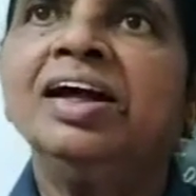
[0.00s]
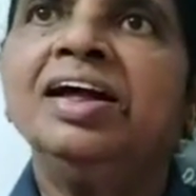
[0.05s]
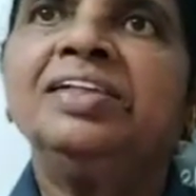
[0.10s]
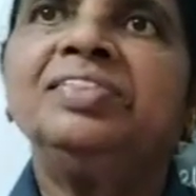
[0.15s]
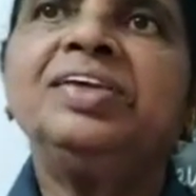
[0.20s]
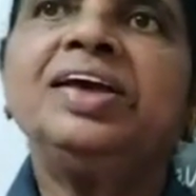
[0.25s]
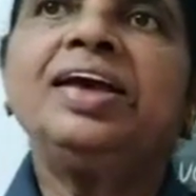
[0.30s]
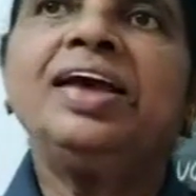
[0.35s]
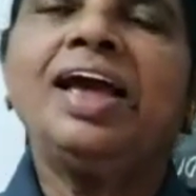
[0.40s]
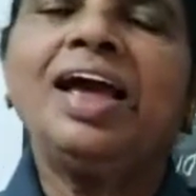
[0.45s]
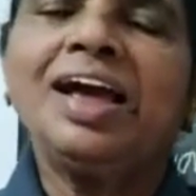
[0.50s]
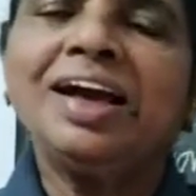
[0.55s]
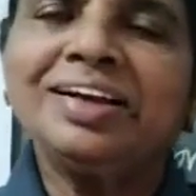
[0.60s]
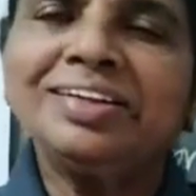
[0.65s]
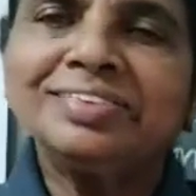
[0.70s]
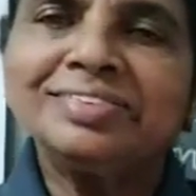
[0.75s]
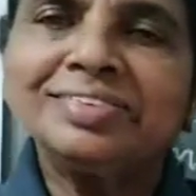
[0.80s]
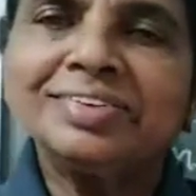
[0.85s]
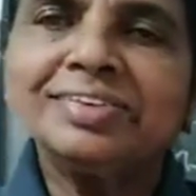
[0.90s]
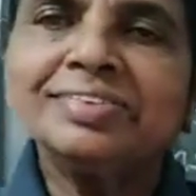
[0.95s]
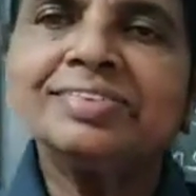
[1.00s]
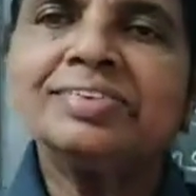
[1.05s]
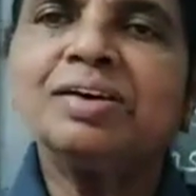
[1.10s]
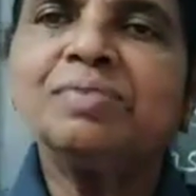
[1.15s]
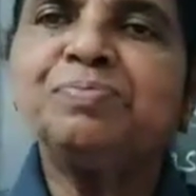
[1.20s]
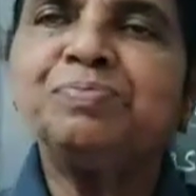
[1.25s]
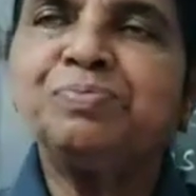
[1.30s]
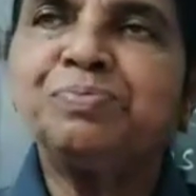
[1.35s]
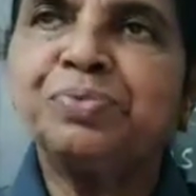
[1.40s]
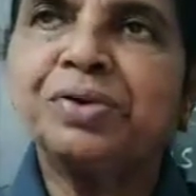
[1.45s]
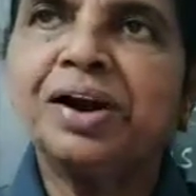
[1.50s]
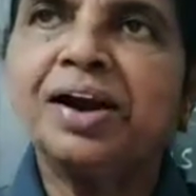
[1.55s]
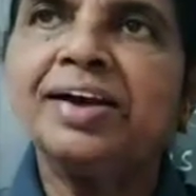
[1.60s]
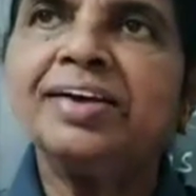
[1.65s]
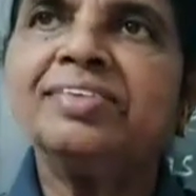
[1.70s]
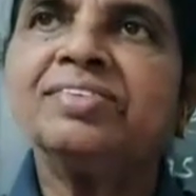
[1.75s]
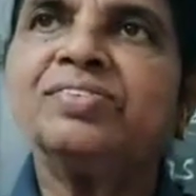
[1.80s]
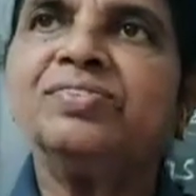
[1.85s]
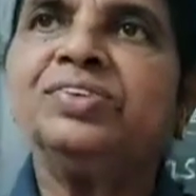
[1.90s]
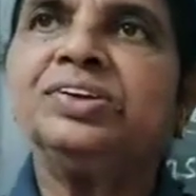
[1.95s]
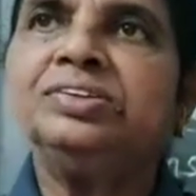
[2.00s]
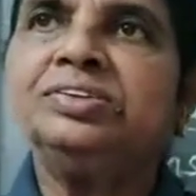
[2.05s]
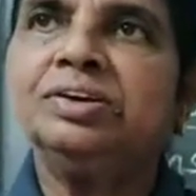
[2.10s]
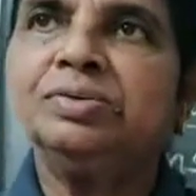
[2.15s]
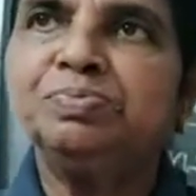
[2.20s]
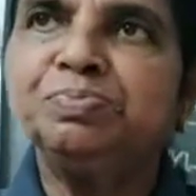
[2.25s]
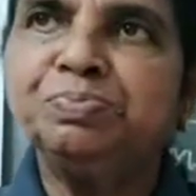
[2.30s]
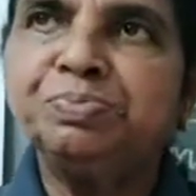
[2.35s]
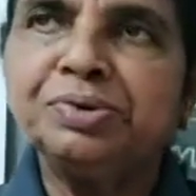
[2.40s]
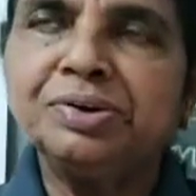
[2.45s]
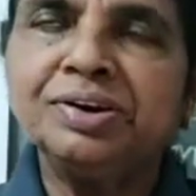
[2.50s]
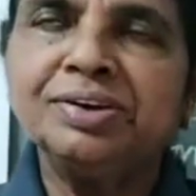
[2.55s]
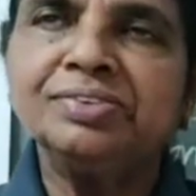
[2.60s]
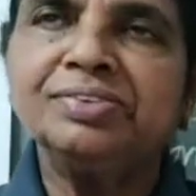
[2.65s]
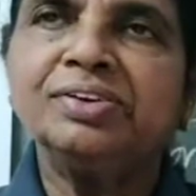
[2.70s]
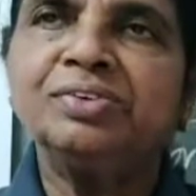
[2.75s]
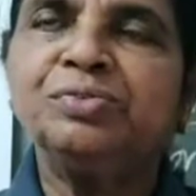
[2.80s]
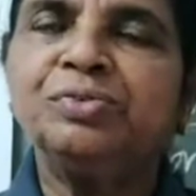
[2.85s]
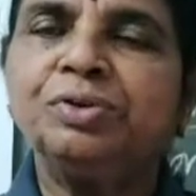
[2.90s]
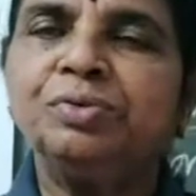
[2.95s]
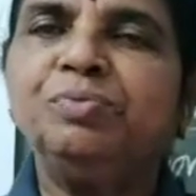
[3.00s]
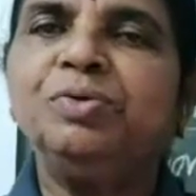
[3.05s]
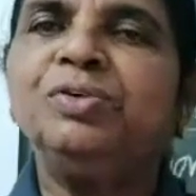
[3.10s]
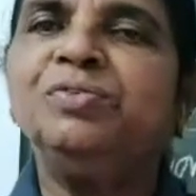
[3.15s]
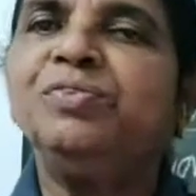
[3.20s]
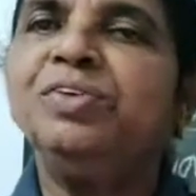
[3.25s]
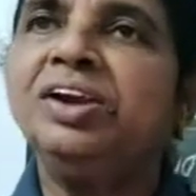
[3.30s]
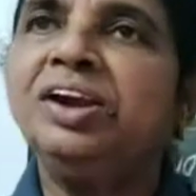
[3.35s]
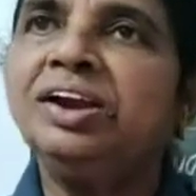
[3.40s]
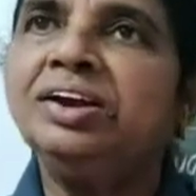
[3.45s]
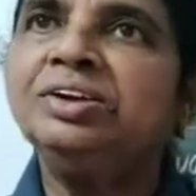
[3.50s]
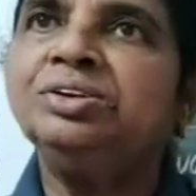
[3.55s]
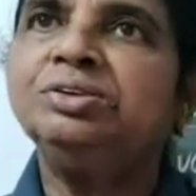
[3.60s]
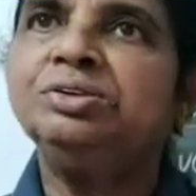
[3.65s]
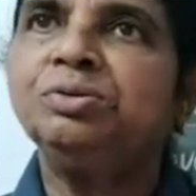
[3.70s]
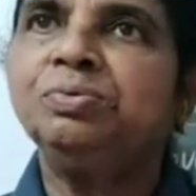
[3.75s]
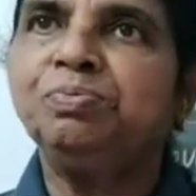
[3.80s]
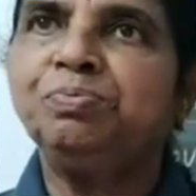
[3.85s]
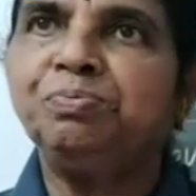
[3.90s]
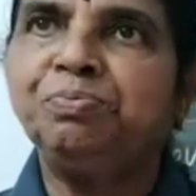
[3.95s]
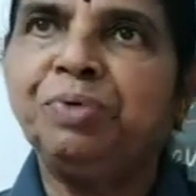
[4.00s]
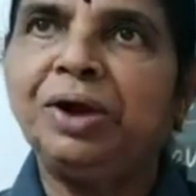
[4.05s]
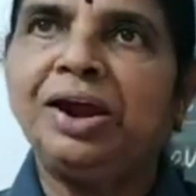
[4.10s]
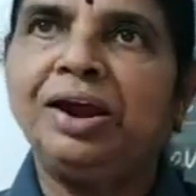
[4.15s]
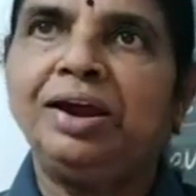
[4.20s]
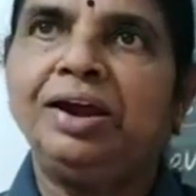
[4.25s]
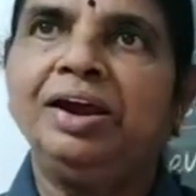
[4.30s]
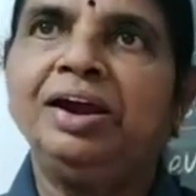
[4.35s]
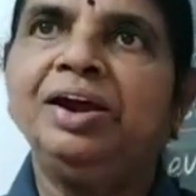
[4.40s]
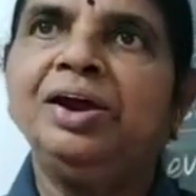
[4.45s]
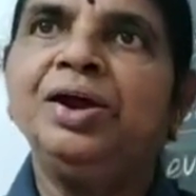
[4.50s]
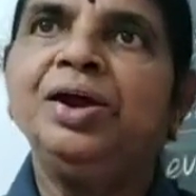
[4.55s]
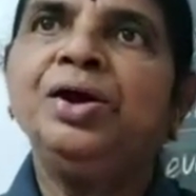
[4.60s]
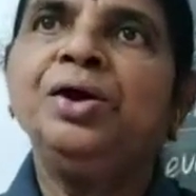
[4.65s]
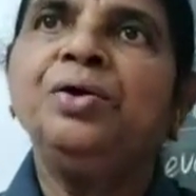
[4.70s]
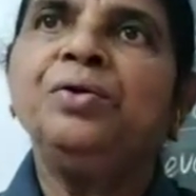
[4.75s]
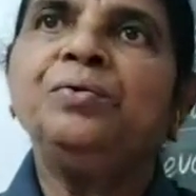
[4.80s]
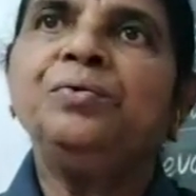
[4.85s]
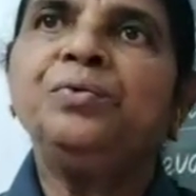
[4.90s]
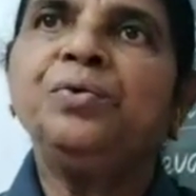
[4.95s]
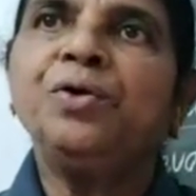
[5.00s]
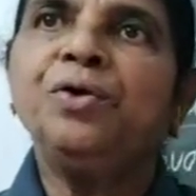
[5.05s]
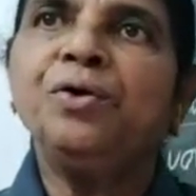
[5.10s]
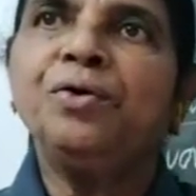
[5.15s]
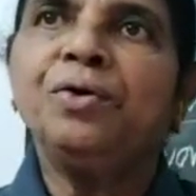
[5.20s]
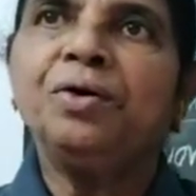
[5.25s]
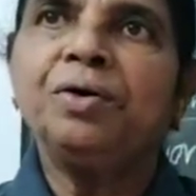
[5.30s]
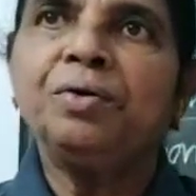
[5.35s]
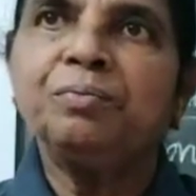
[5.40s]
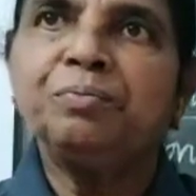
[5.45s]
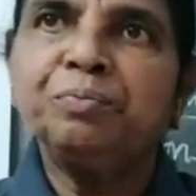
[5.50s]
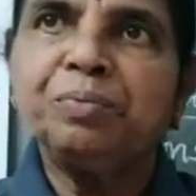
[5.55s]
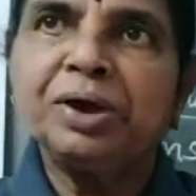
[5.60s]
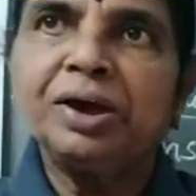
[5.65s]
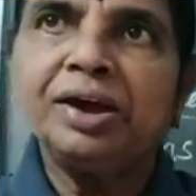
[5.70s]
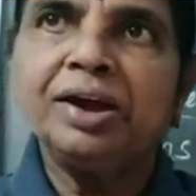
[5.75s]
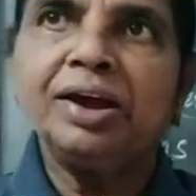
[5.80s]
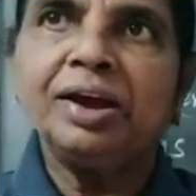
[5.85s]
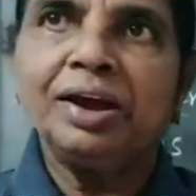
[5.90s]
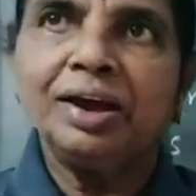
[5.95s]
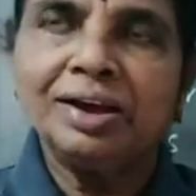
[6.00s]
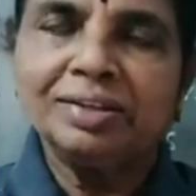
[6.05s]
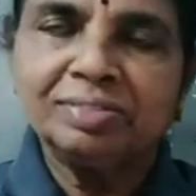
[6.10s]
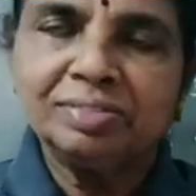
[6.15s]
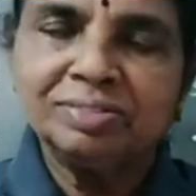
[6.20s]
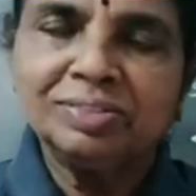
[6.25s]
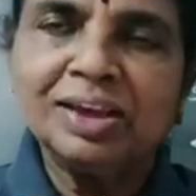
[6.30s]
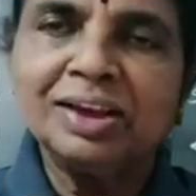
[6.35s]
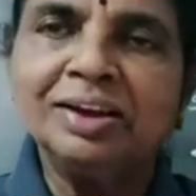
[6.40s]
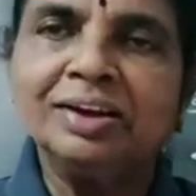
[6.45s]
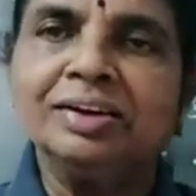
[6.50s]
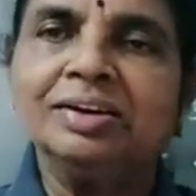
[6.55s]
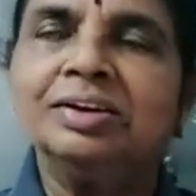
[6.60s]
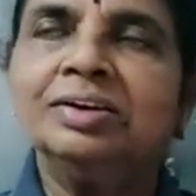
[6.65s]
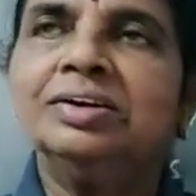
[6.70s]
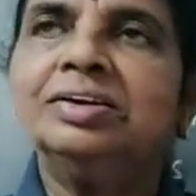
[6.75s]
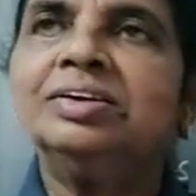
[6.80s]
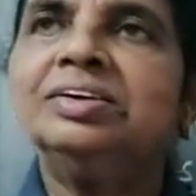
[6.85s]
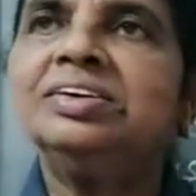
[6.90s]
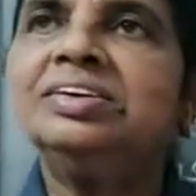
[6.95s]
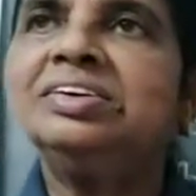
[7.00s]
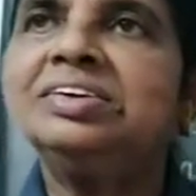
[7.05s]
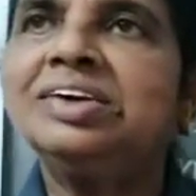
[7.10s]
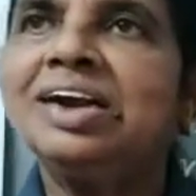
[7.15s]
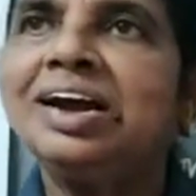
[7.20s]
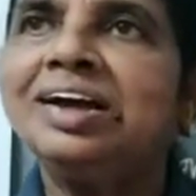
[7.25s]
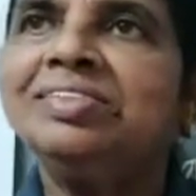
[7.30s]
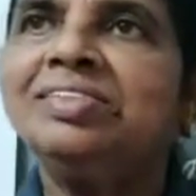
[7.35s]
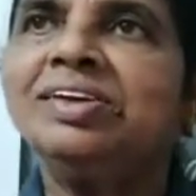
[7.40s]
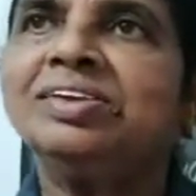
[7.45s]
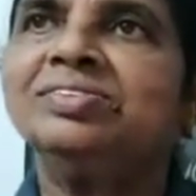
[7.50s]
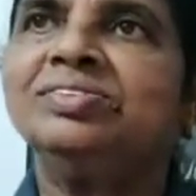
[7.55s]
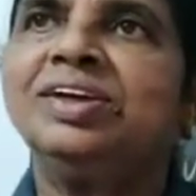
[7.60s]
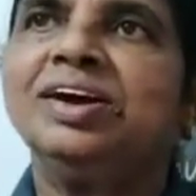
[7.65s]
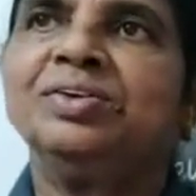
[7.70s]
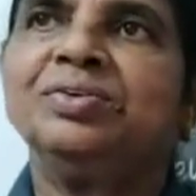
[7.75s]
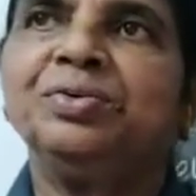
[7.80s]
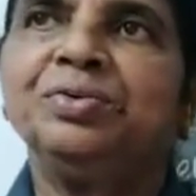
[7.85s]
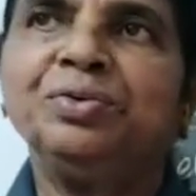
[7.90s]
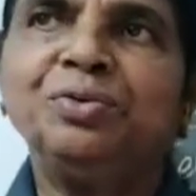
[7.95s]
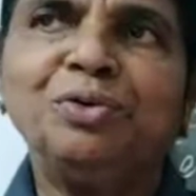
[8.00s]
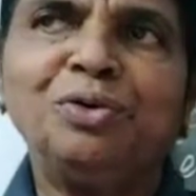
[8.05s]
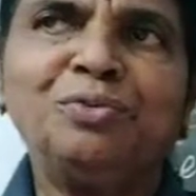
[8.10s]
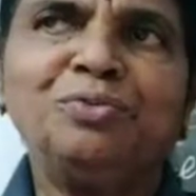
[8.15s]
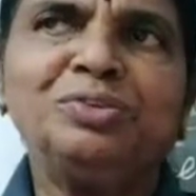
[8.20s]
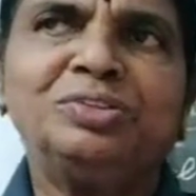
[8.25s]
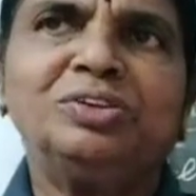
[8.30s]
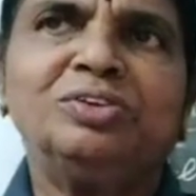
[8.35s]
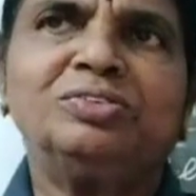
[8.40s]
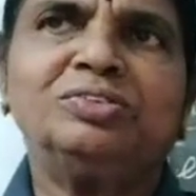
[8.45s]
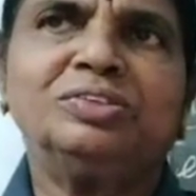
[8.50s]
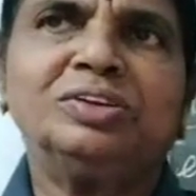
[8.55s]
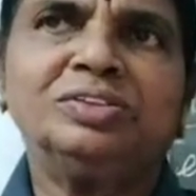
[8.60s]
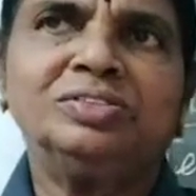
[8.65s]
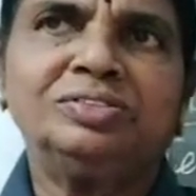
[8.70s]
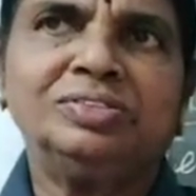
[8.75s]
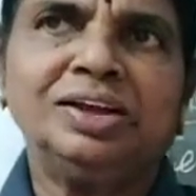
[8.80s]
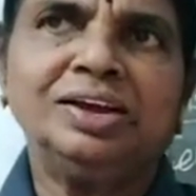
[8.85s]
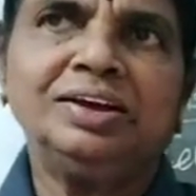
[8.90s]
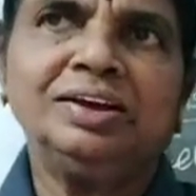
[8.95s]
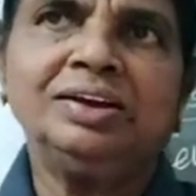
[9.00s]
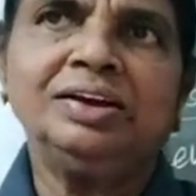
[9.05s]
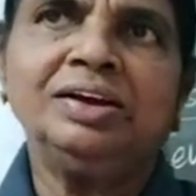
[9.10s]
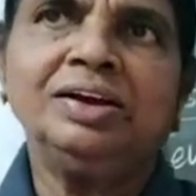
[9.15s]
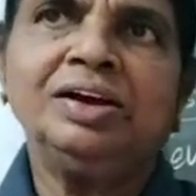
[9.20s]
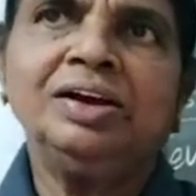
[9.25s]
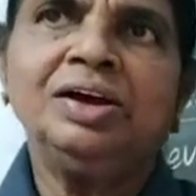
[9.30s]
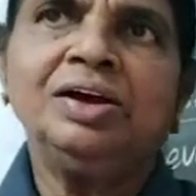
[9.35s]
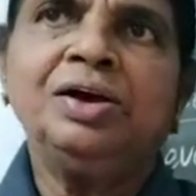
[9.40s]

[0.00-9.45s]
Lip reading: the excess of price which a person would be willing to pay a thing rather than go without the thing